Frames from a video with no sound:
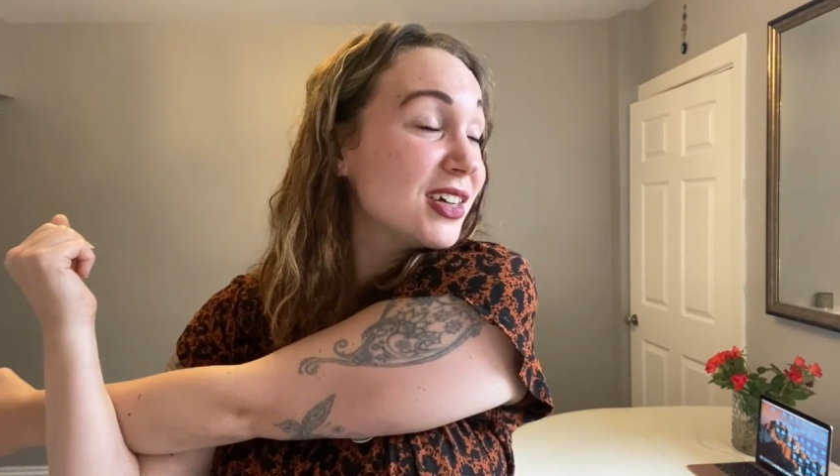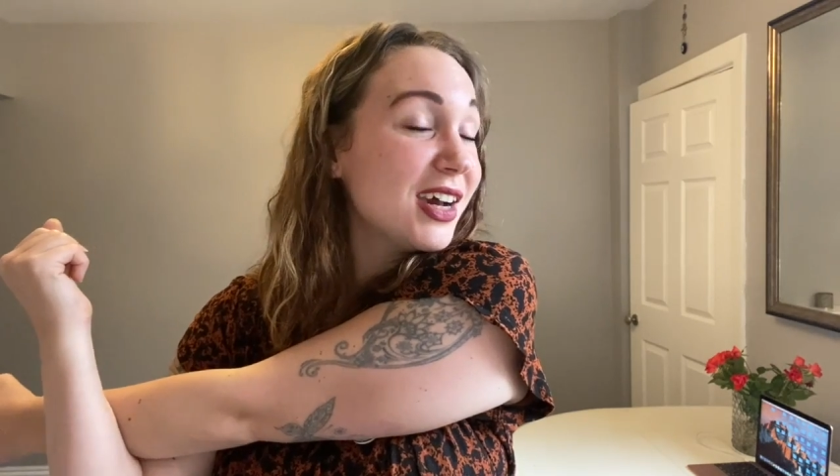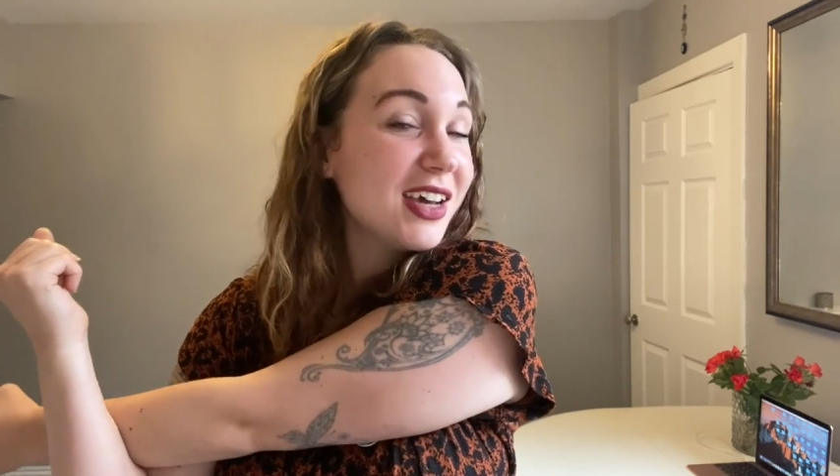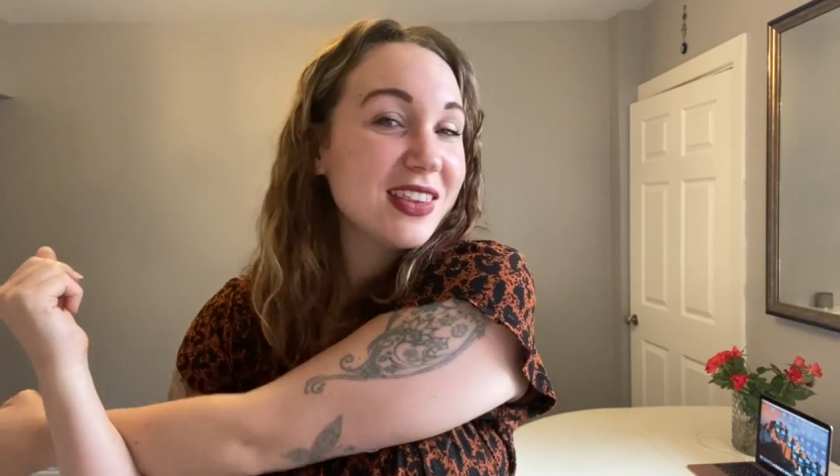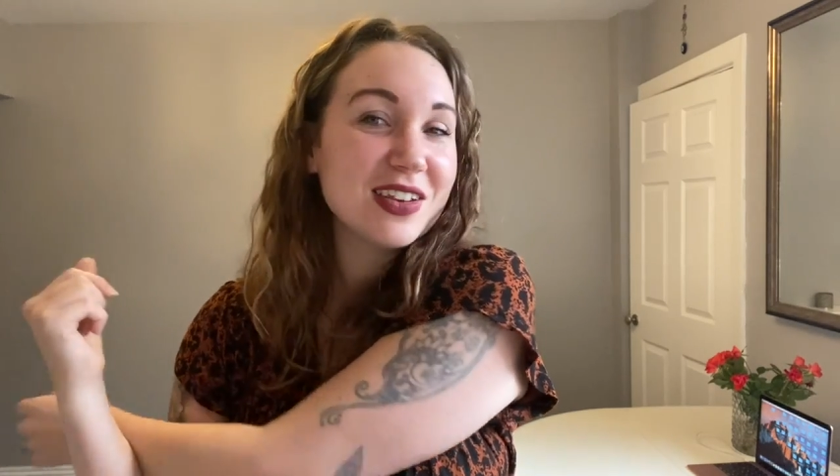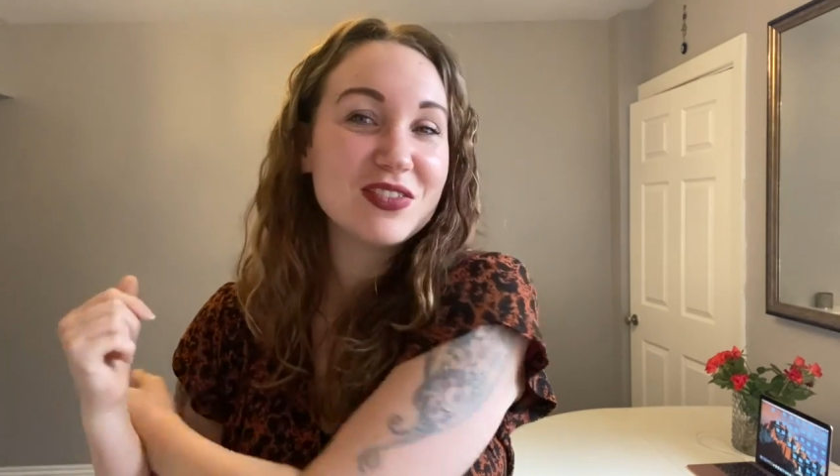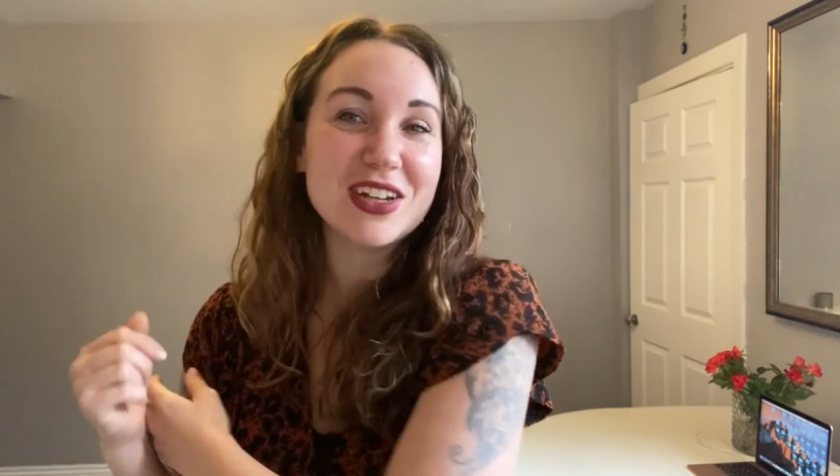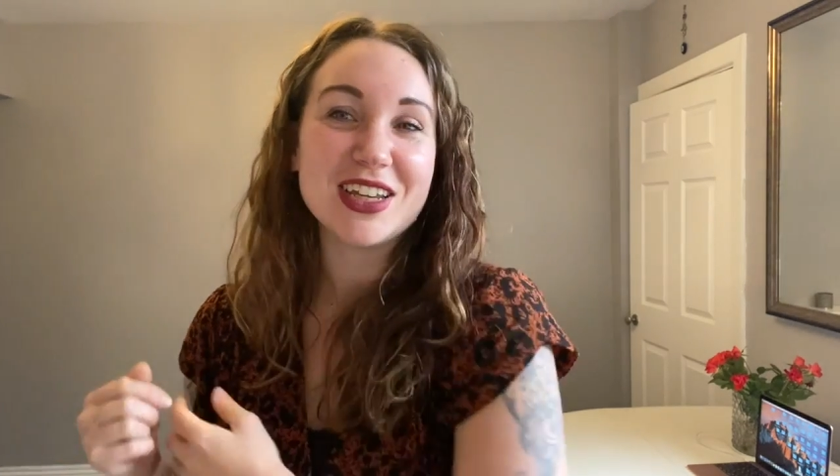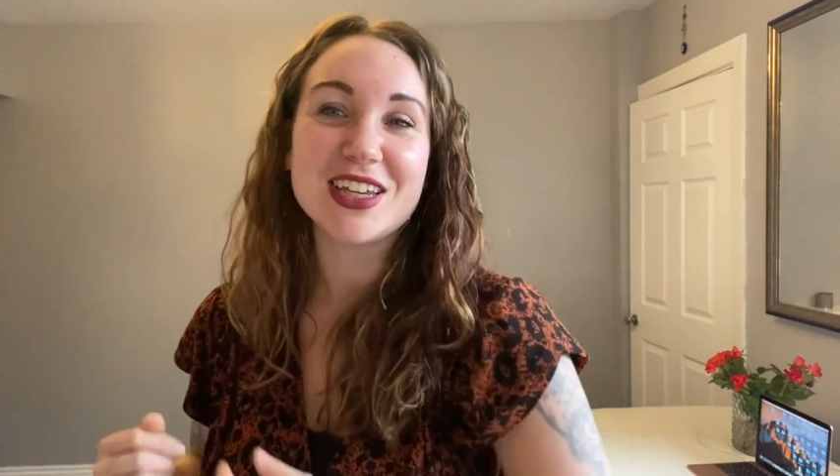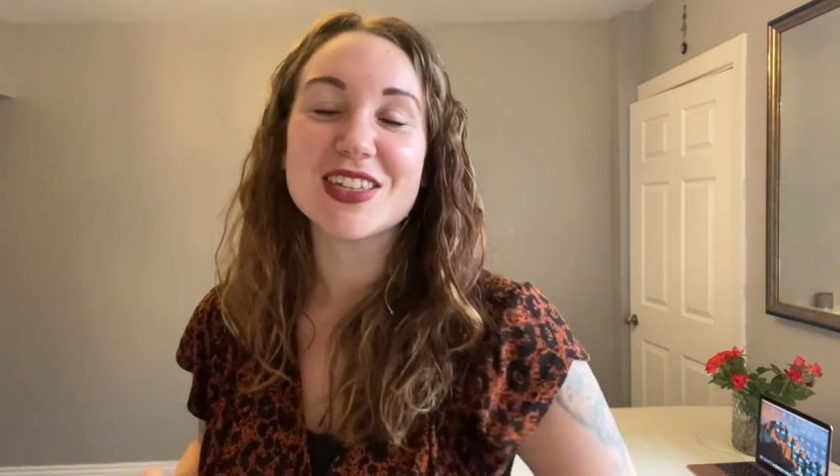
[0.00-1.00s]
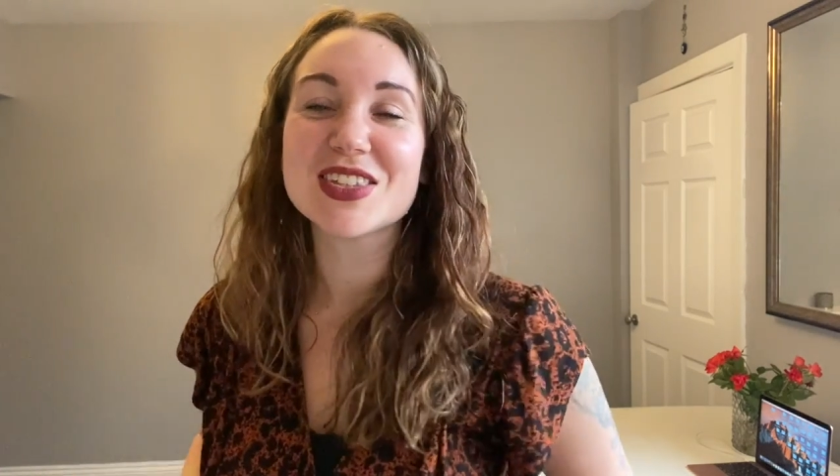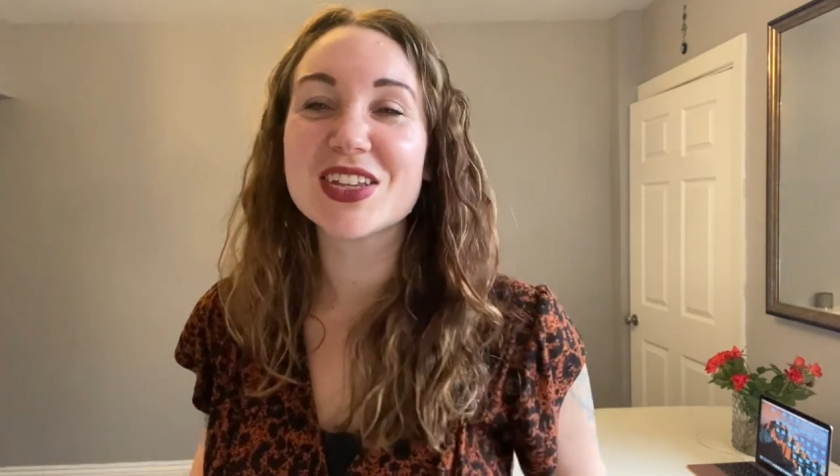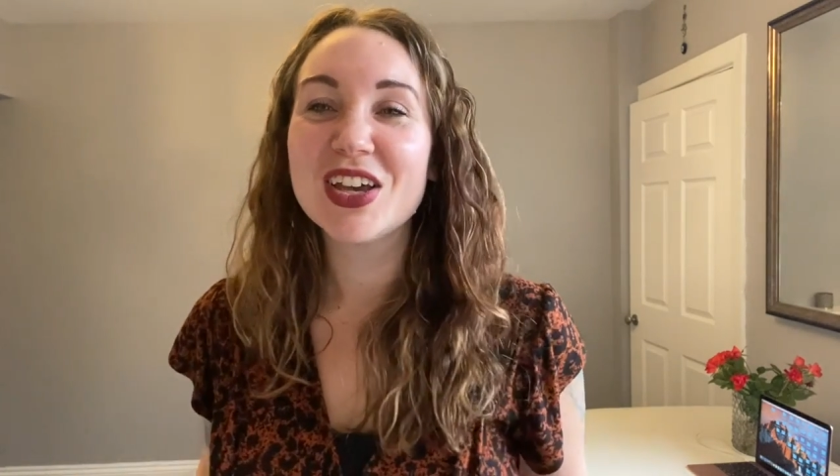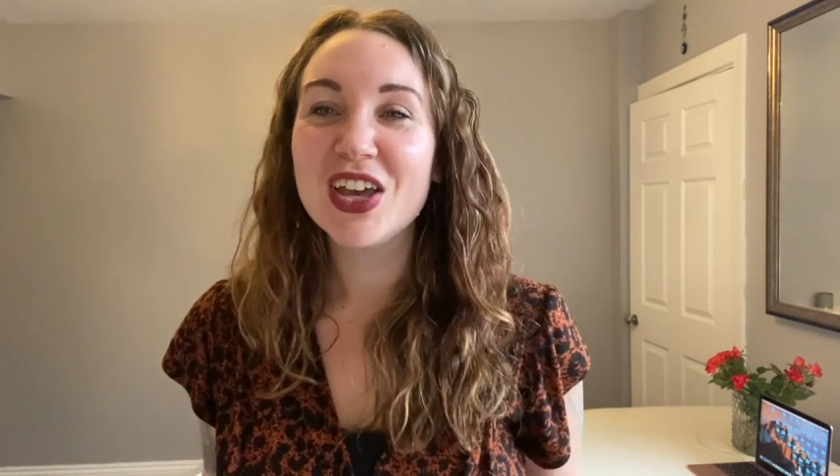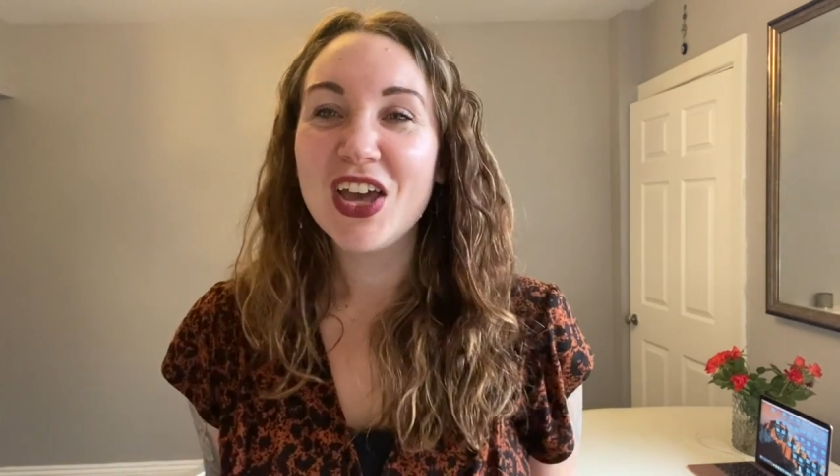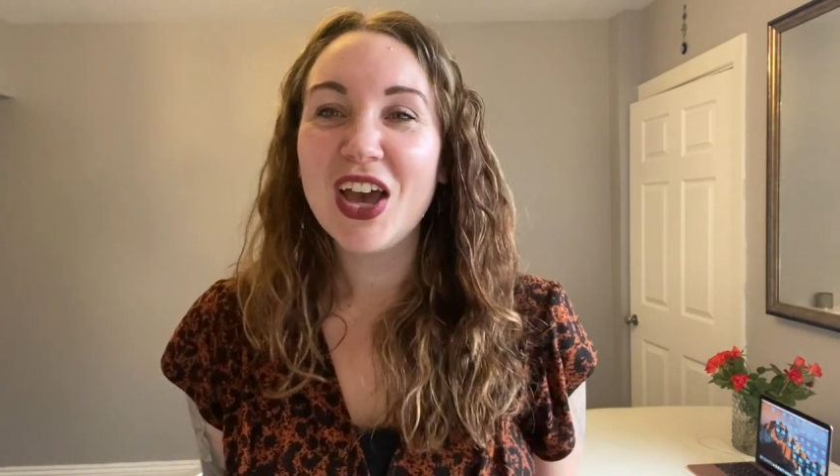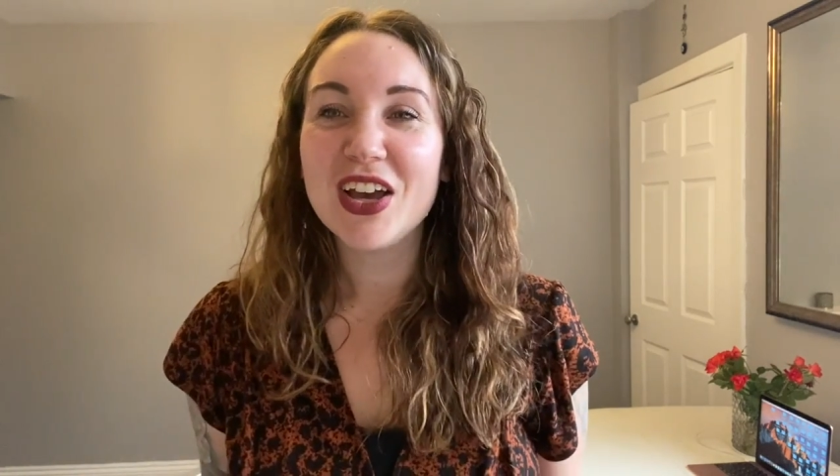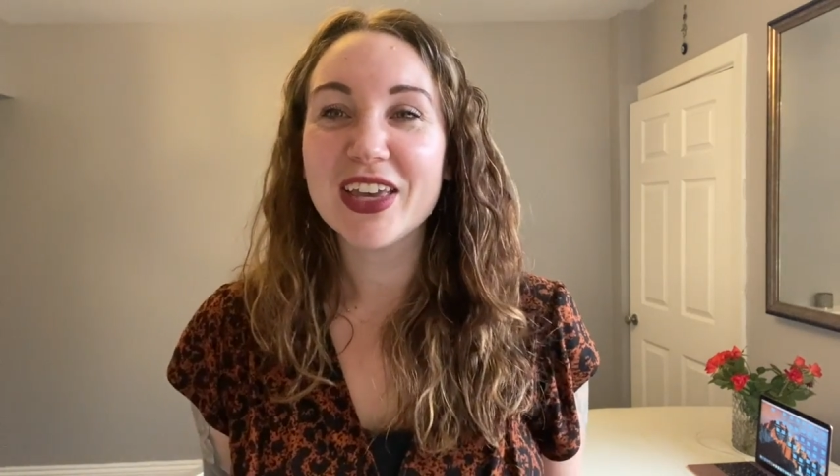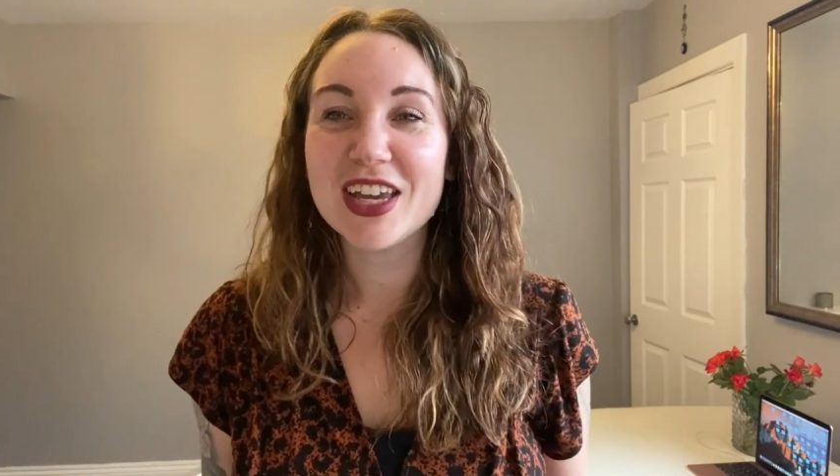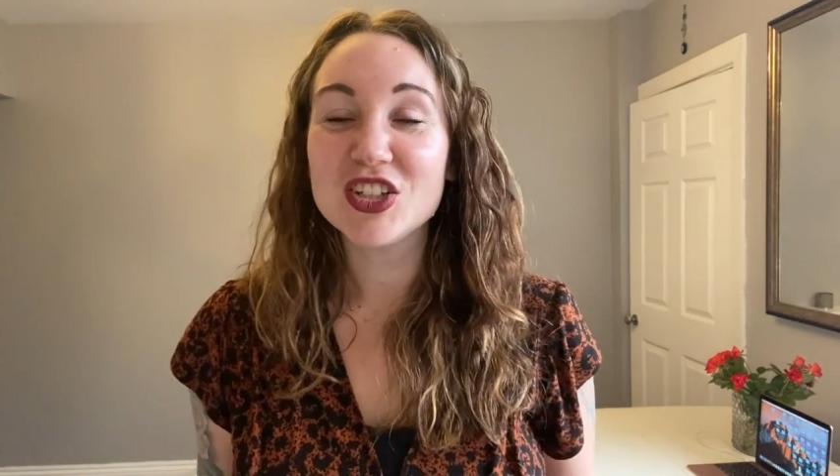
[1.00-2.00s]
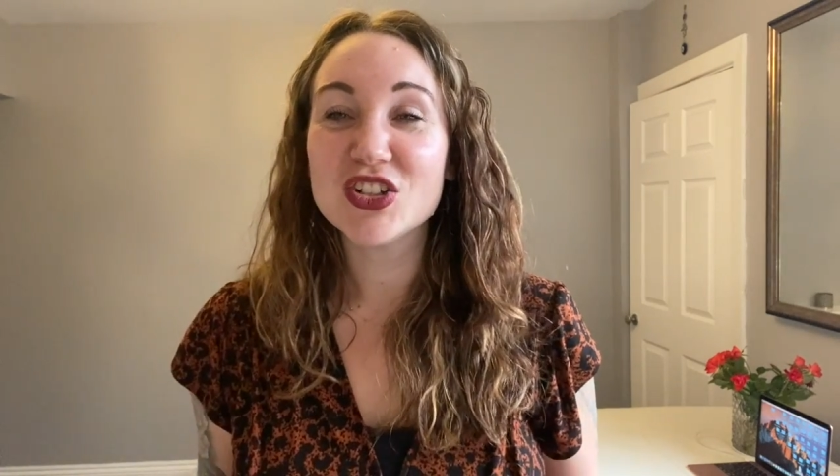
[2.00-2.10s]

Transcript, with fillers: and then release. Okay,